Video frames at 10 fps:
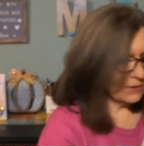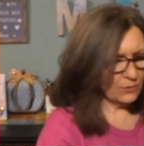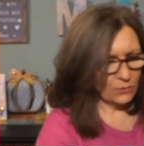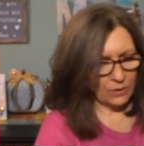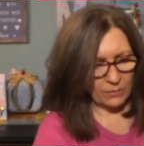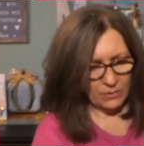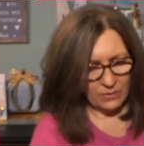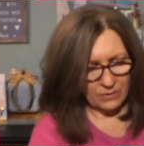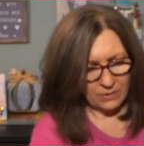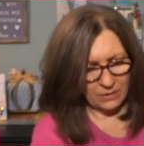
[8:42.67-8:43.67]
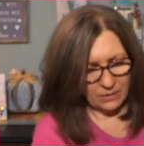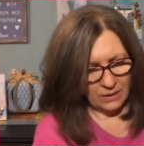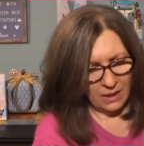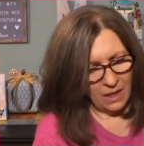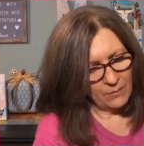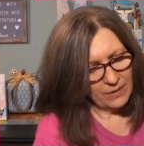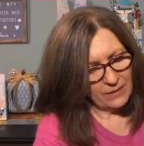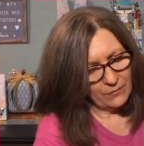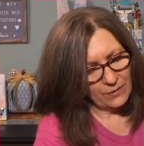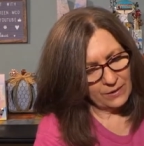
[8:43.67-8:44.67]
adorable. Would
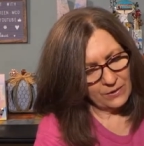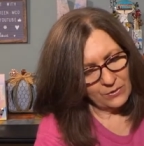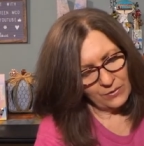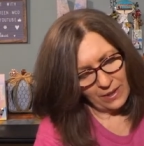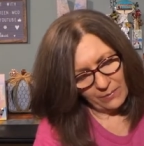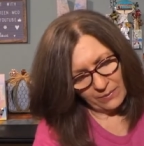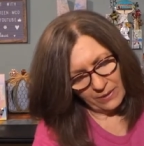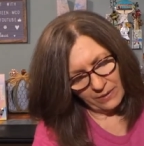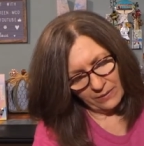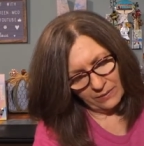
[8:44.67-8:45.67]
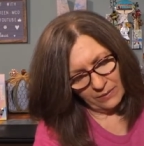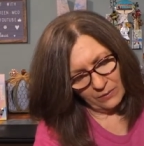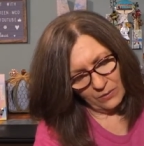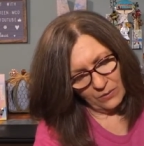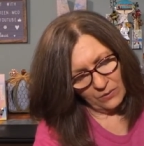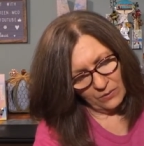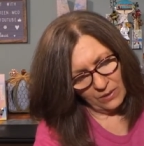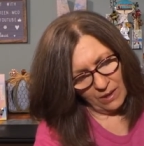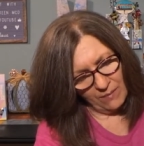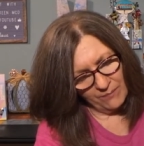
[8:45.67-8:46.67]
never think to do that with a little
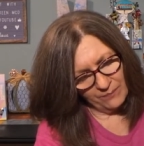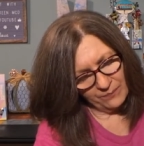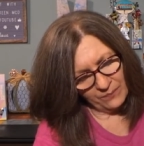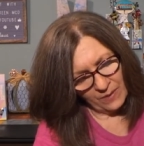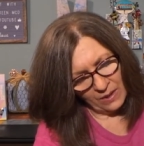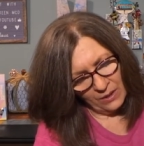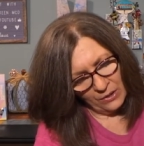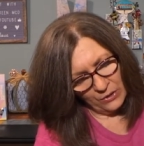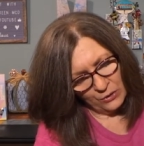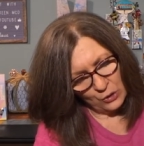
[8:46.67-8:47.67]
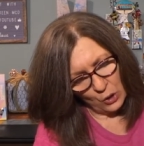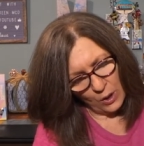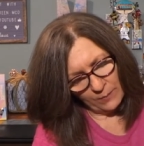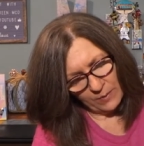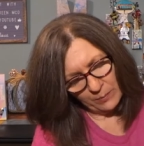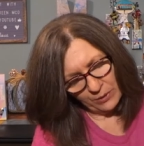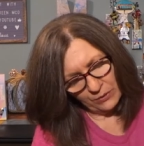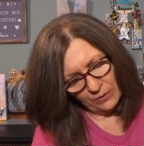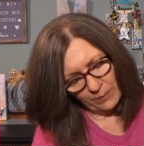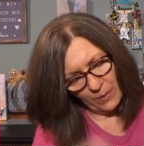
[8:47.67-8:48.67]
um, charm to put it
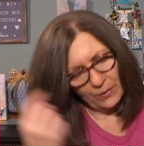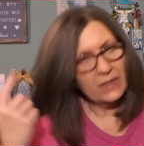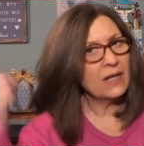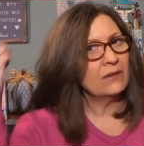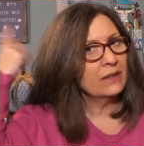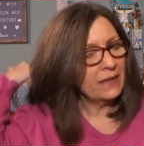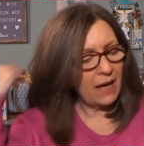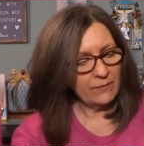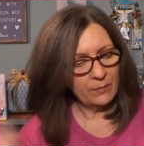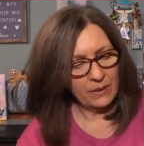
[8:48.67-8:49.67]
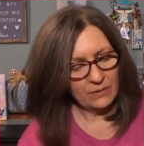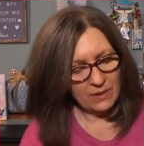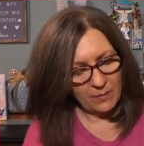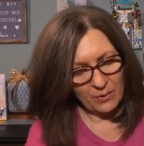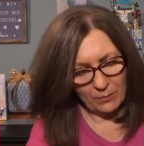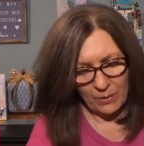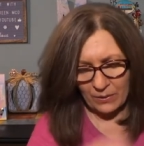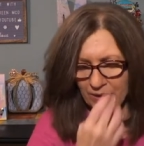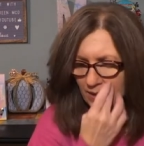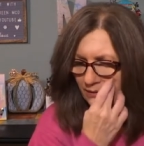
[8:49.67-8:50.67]
on a ponytail and like have it be on top of your
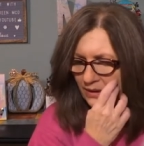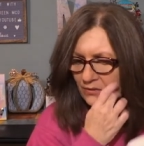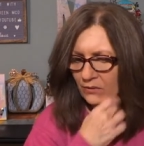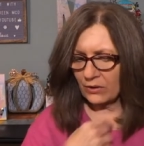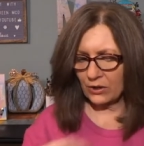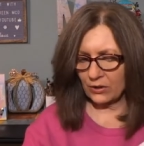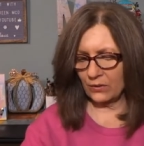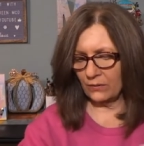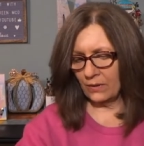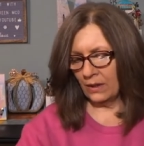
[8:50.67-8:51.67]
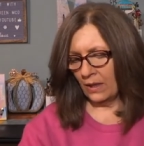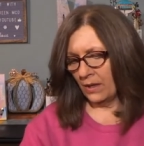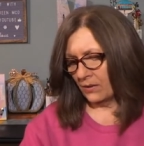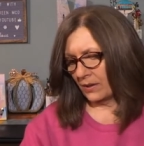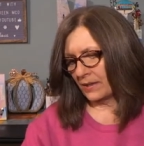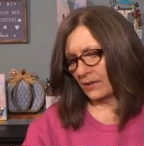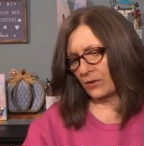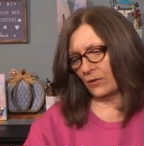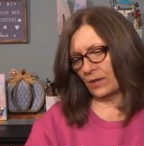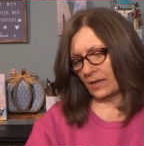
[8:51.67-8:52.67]
ponytail. That's really cute. So let's just
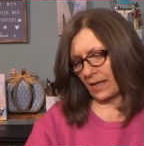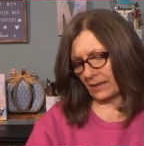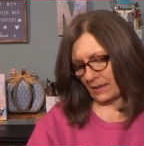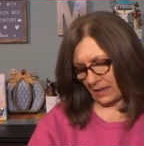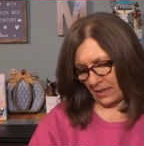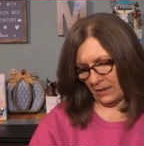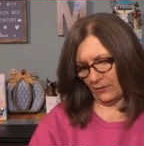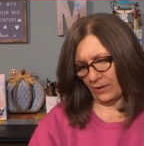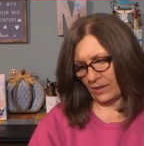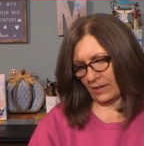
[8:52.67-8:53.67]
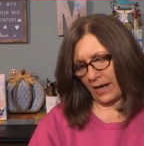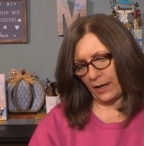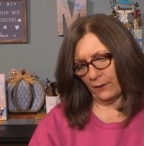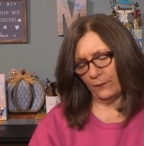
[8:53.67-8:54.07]
do this next thing here. This is hair